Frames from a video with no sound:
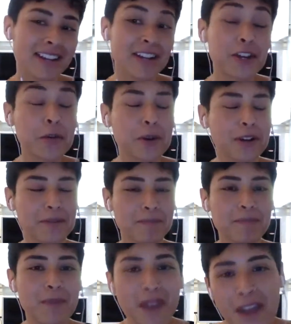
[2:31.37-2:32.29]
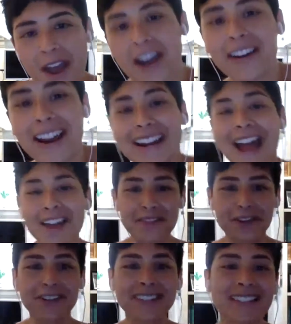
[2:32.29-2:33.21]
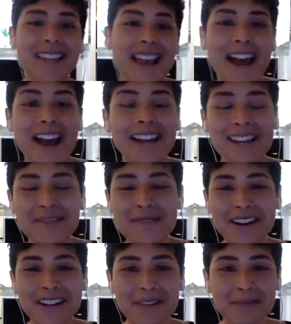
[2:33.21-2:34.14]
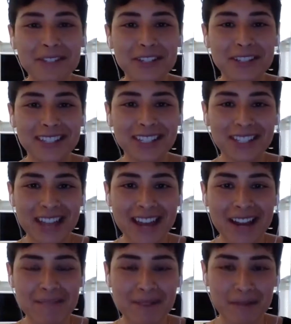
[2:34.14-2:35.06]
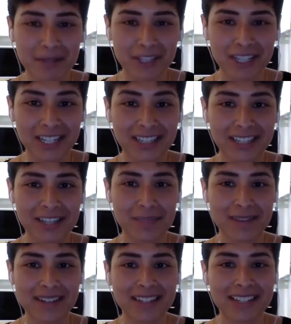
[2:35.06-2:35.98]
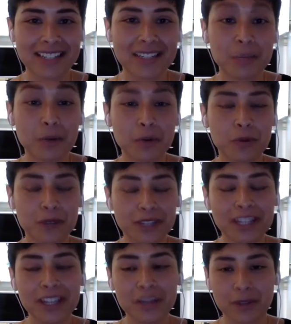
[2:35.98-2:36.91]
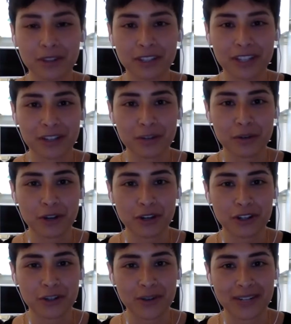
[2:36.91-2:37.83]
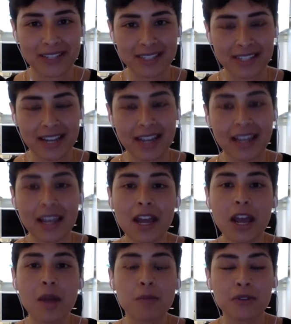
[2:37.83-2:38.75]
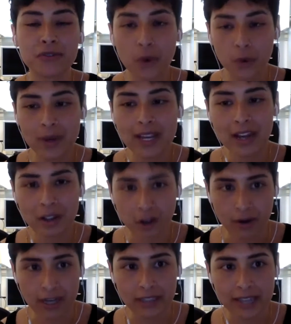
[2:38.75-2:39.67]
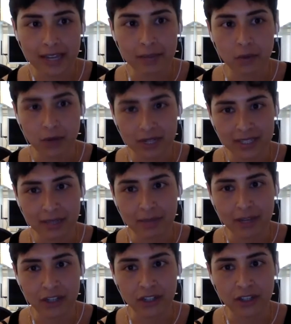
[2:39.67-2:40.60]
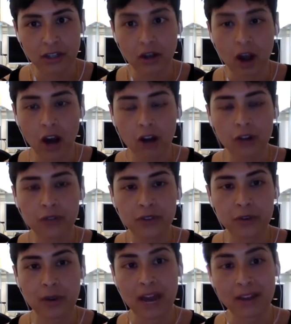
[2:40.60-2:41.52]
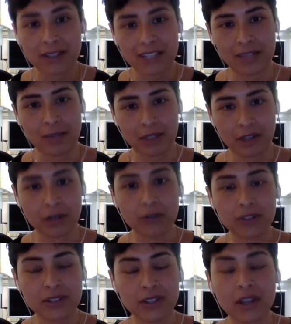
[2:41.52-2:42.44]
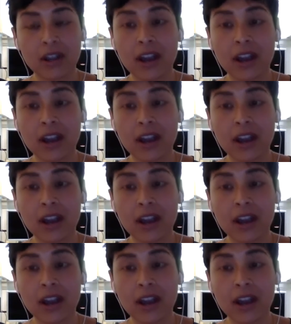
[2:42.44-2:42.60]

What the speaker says: You're welcome. All right, hi folks. Again, welcome to this chat on publishing in the humanities. We're really thrilled that you could join us today. Before we get going, like Marisa mentioned, there are a few housekeeping notes.